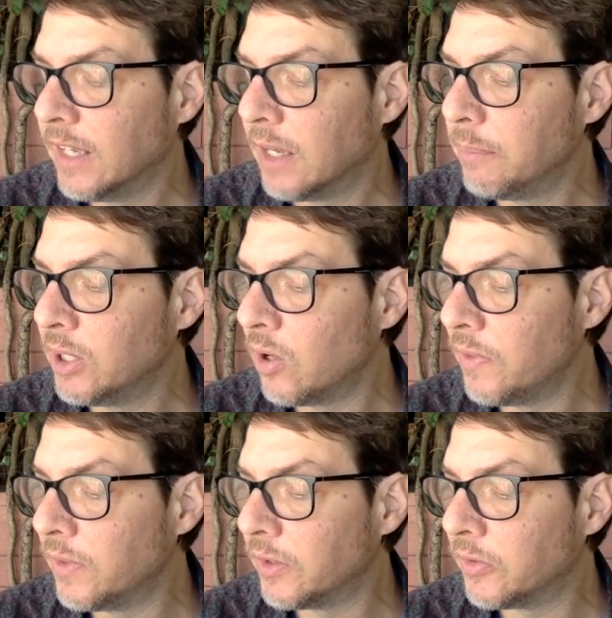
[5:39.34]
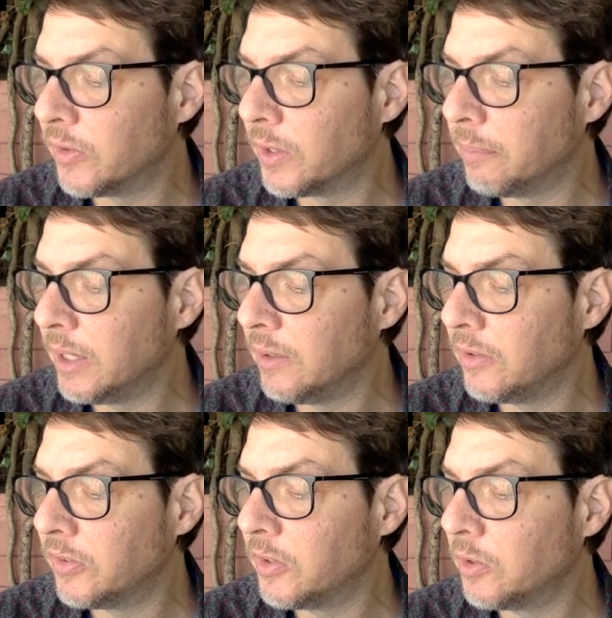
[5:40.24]
And beyond this, there may
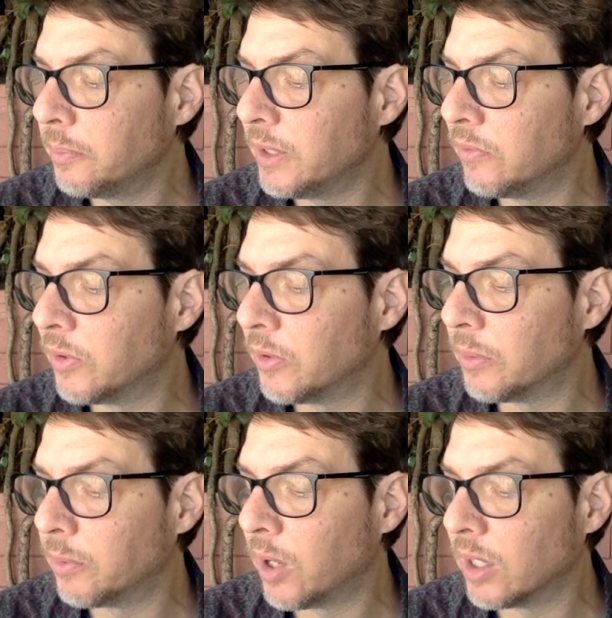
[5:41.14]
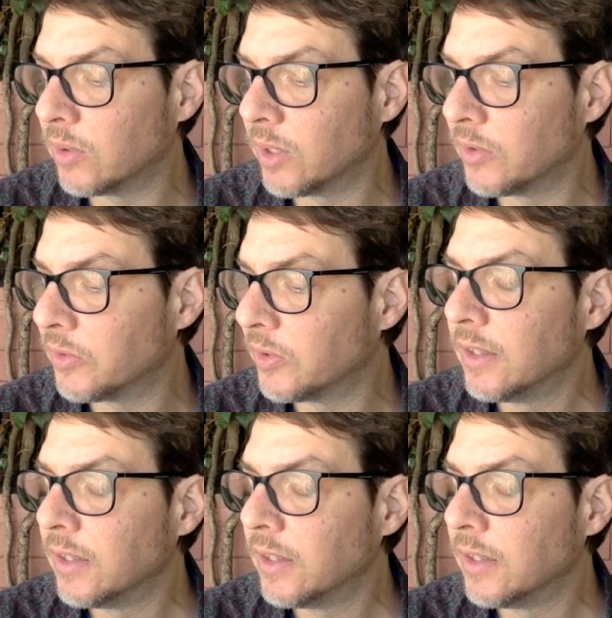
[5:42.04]
still be further progress.